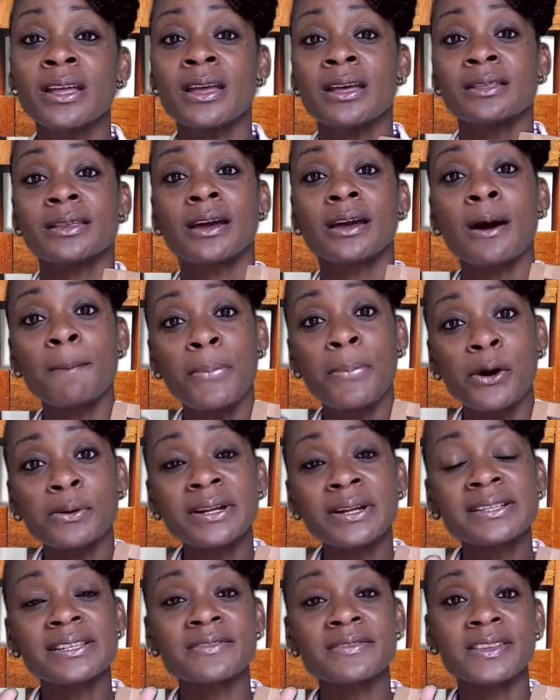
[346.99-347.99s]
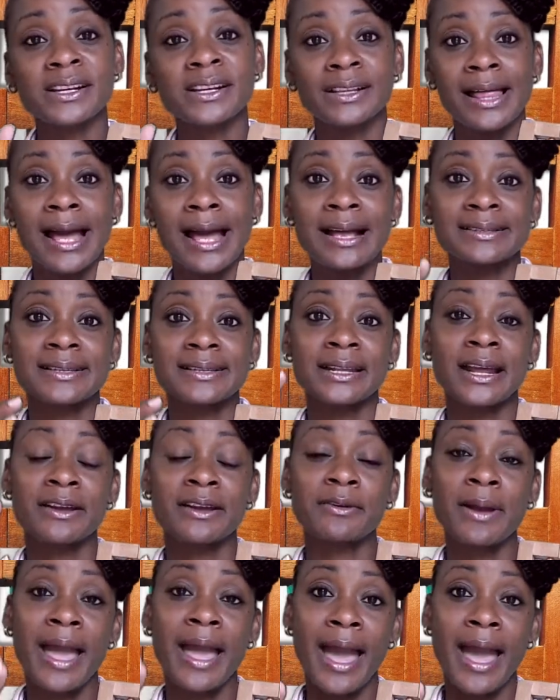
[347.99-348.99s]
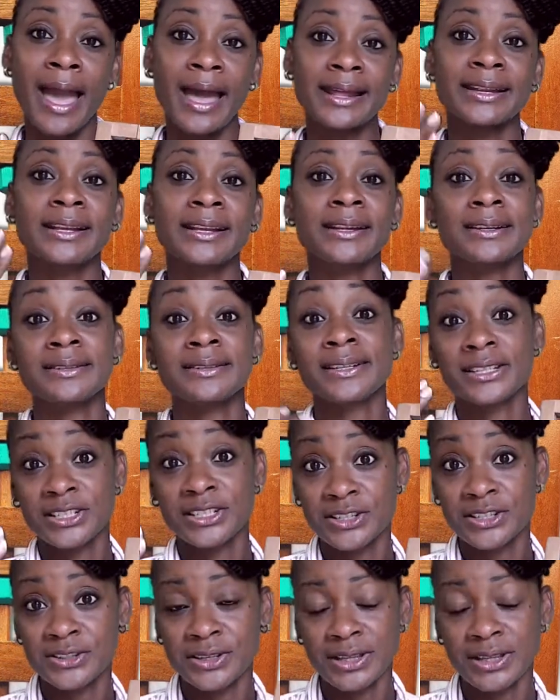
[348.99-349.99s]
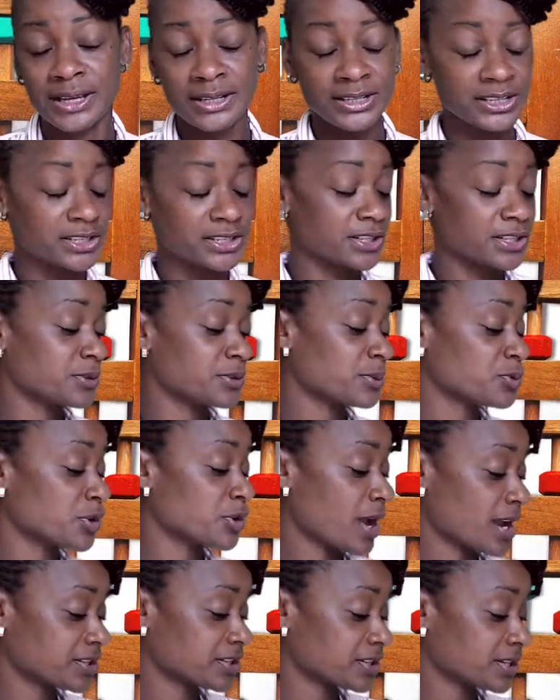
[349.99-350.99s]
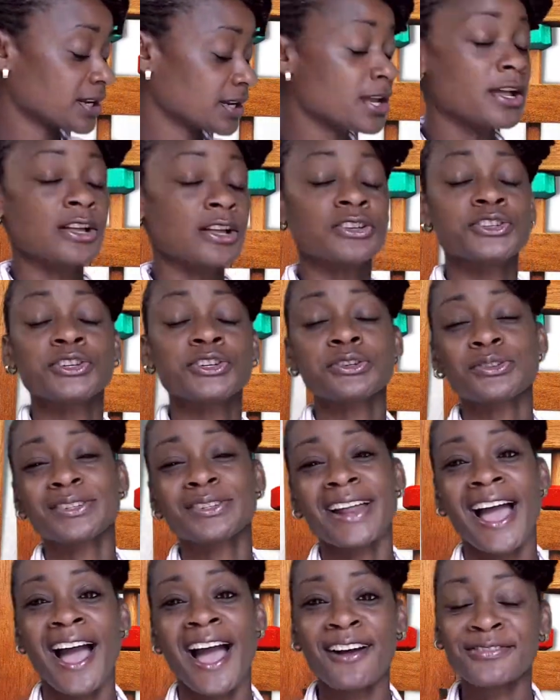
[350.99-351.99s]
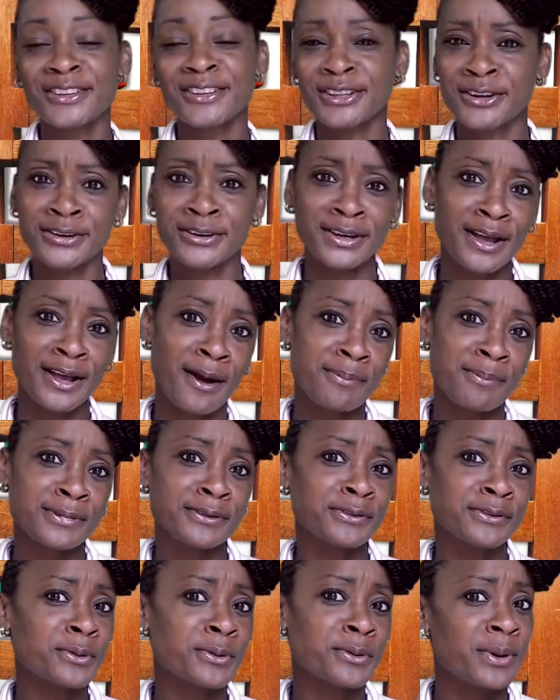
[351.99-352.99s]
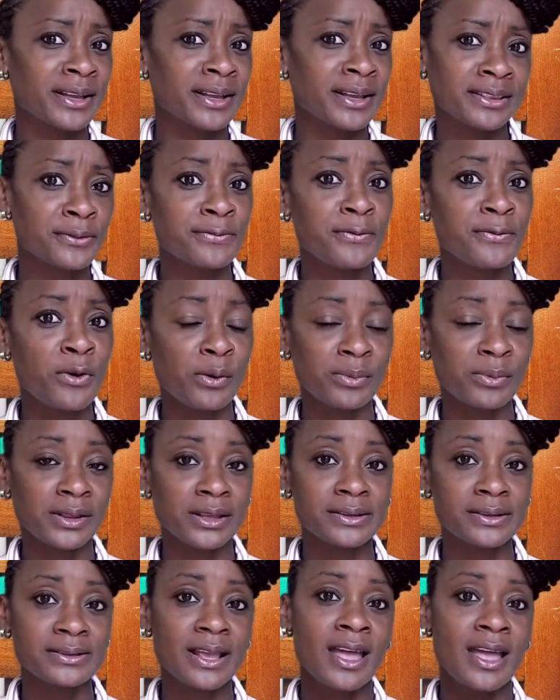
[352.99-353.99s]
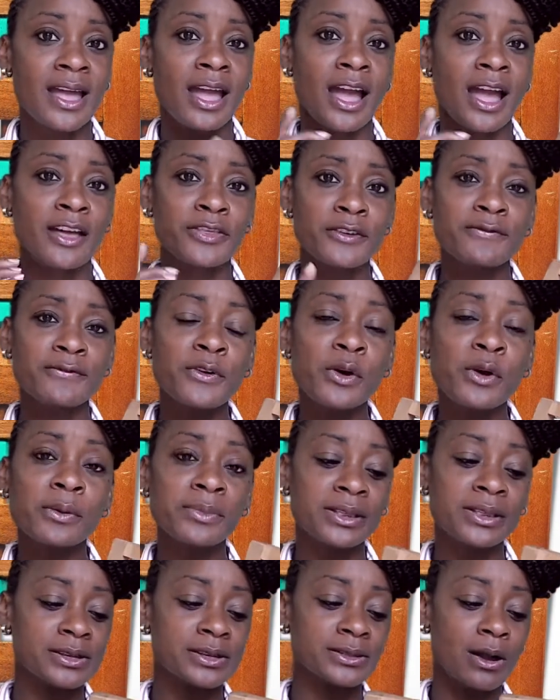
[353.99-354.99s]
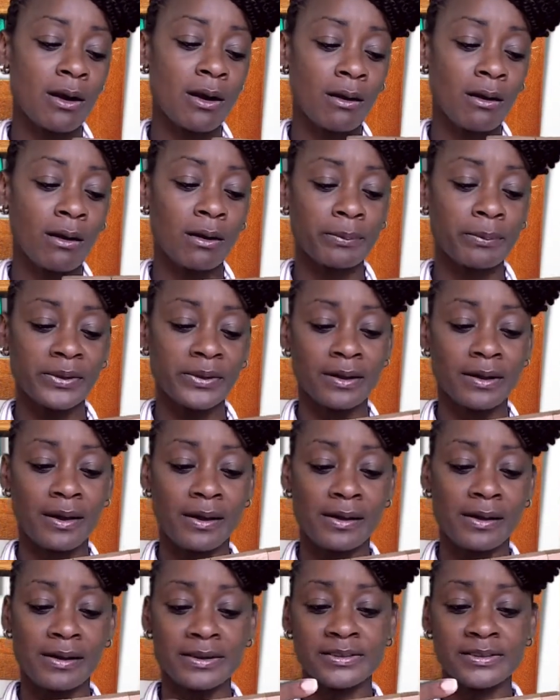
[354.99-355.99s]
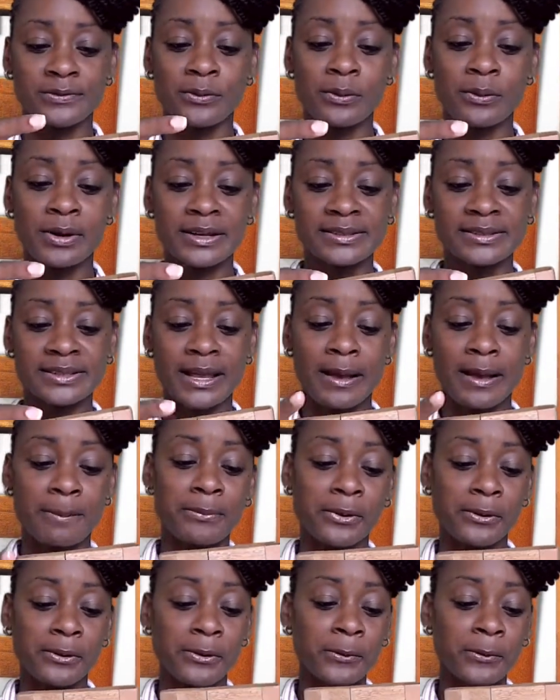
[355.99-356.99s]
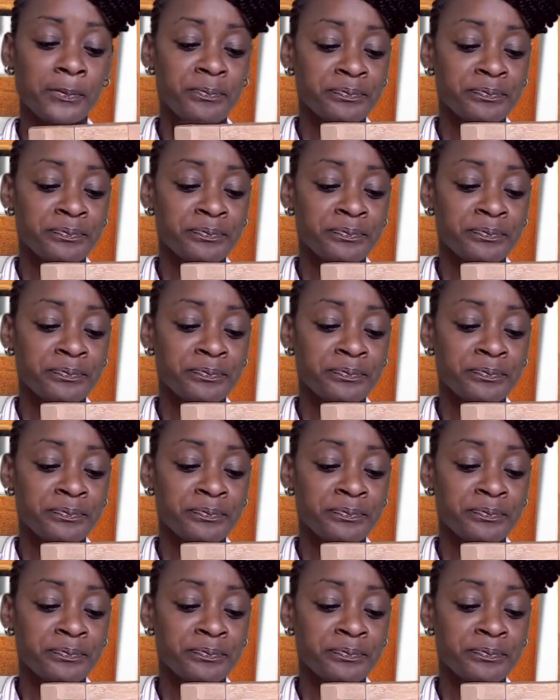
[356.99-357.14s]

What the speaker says: The components of the class that I add in addition to the addition and subtraction, children have to learn a couple of quick little formulas. And the formulas are because, for example,